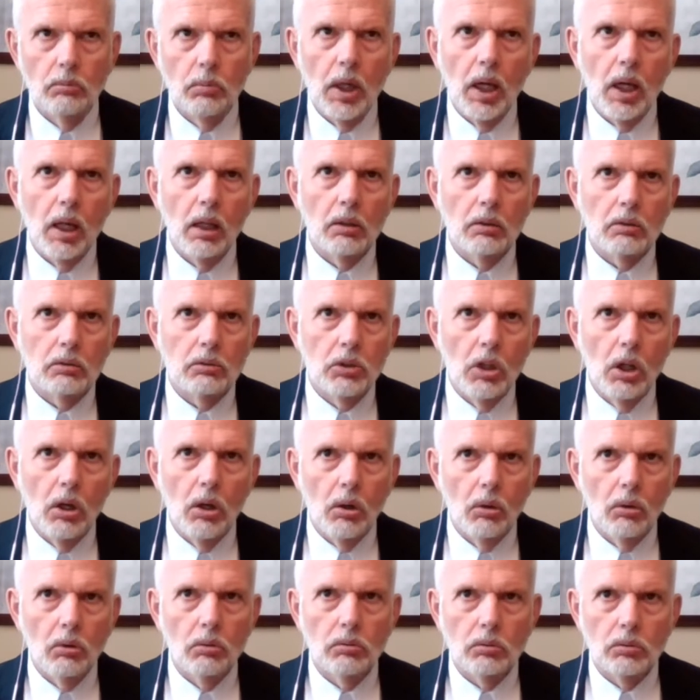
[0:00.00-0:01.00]
Well,
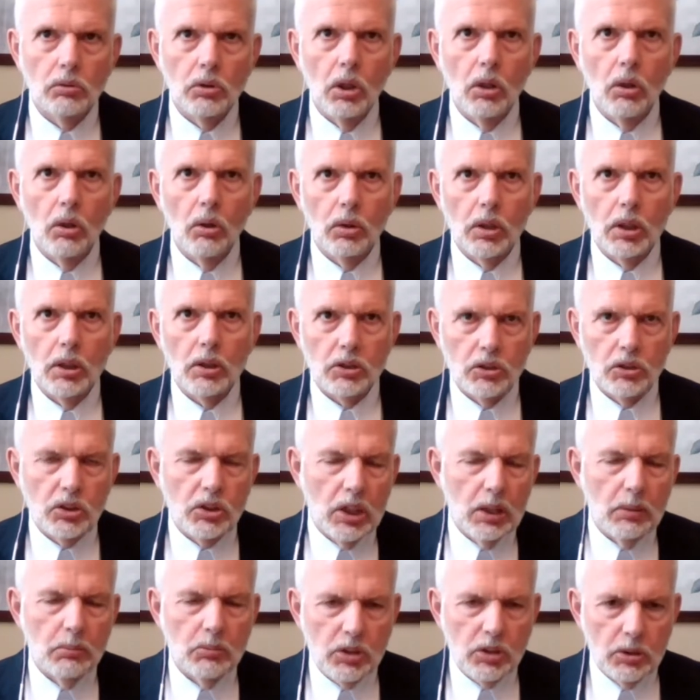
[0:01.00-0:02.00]
no, it
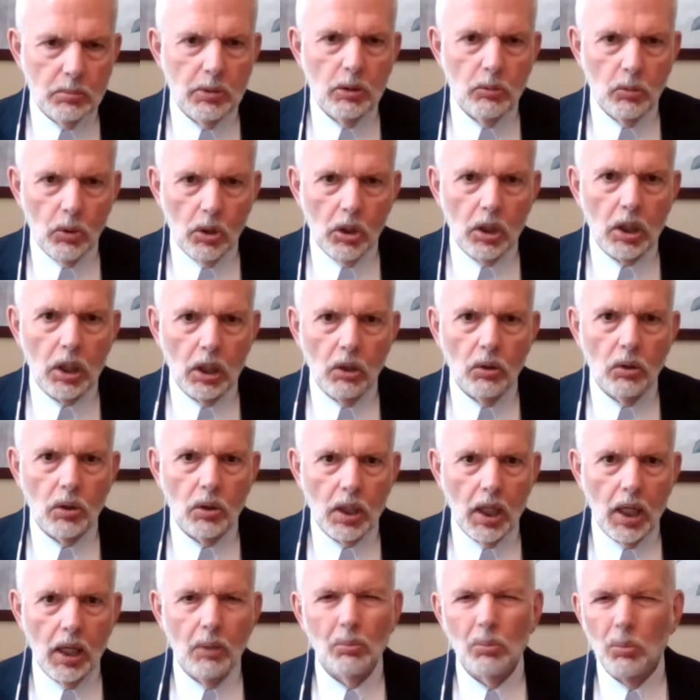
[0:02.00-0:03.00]
seems to be working
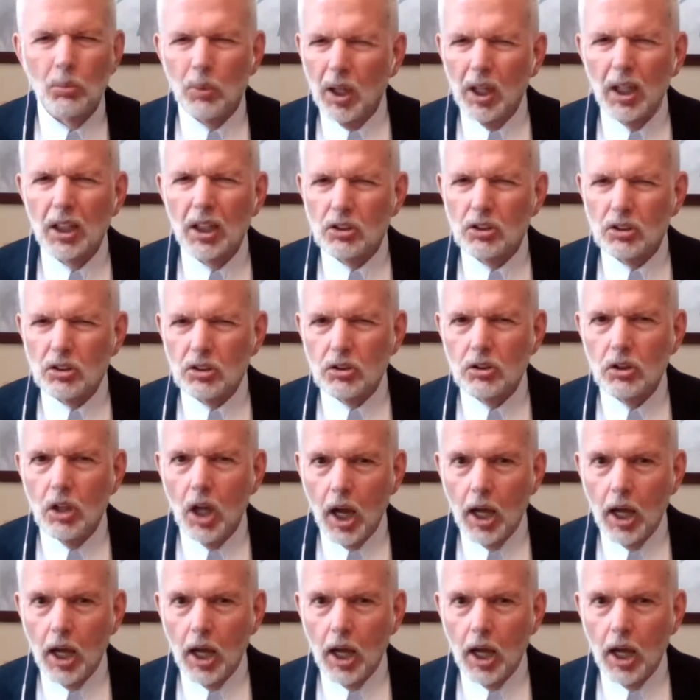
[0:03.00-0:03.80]
okay. Well, it's